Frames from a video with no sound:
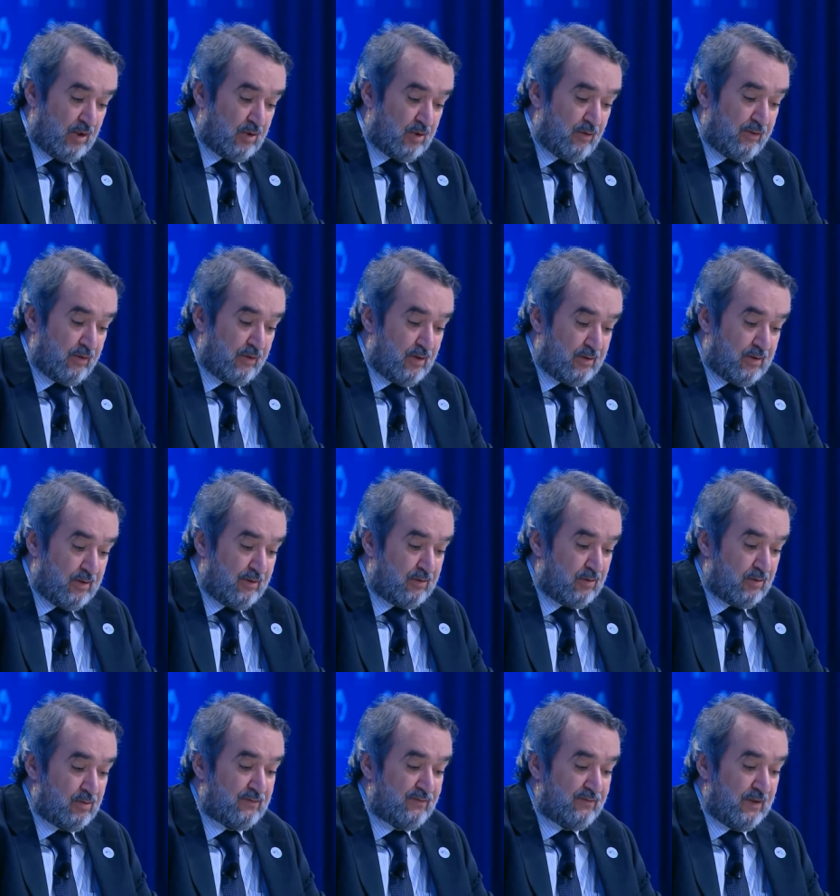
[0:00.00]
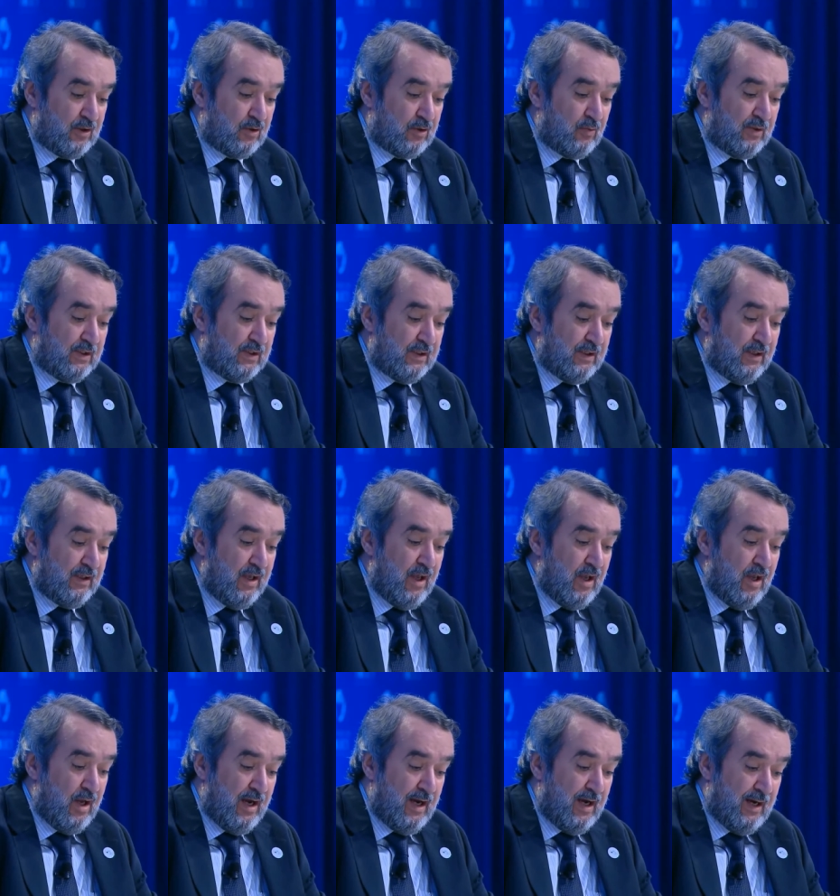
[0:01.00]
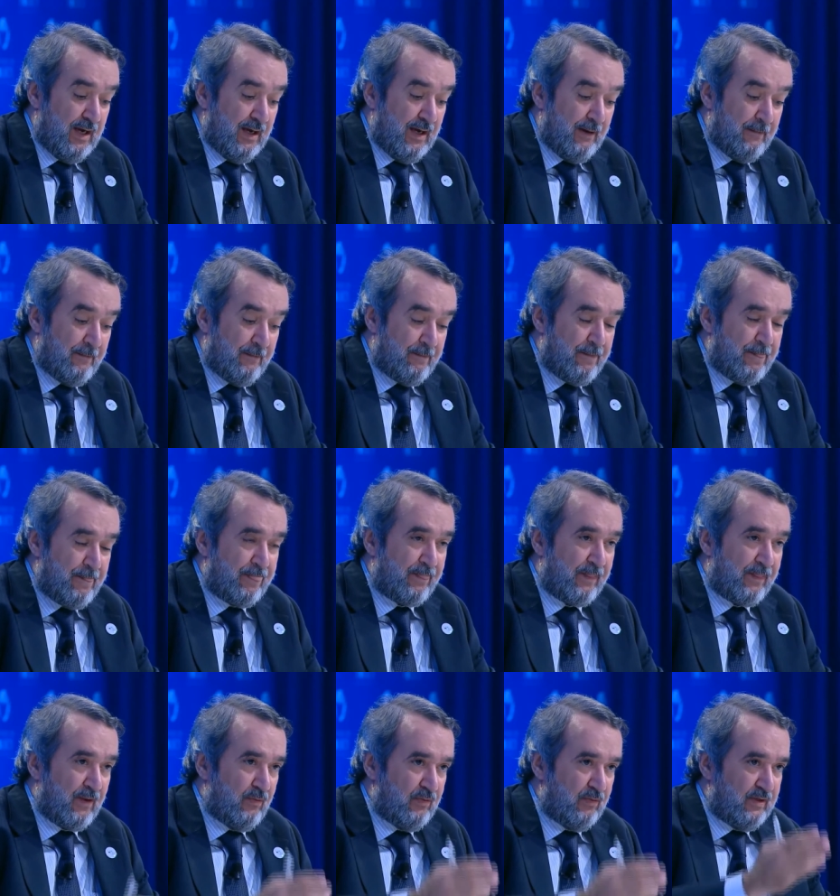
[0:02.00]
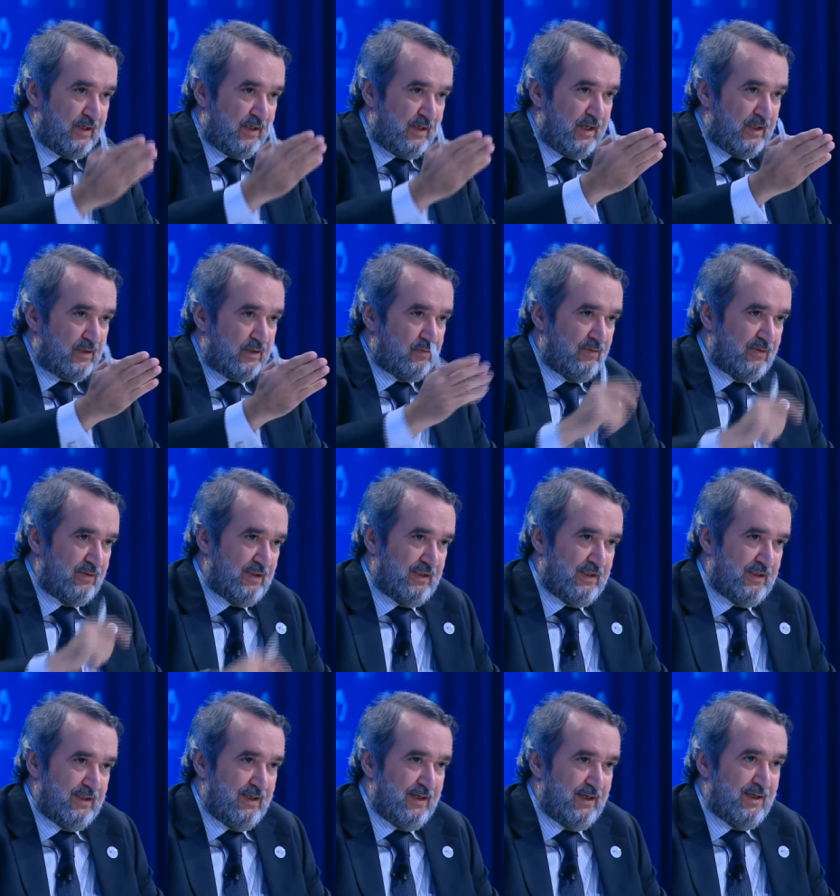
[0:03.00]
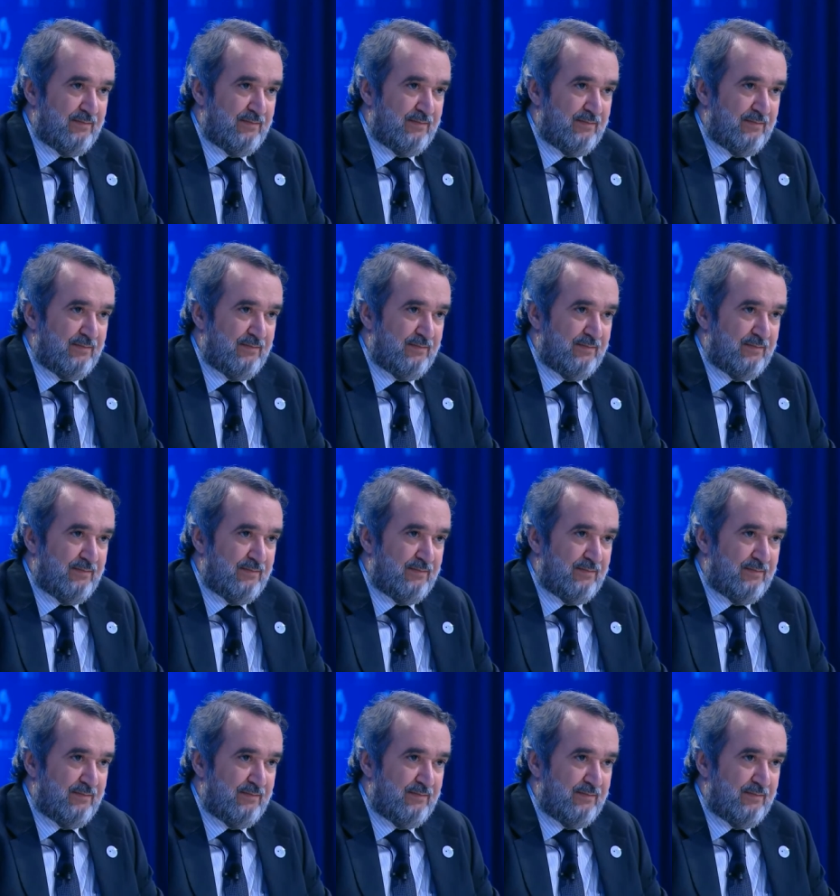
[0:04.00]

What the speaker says: go through it very quickly. With regard to the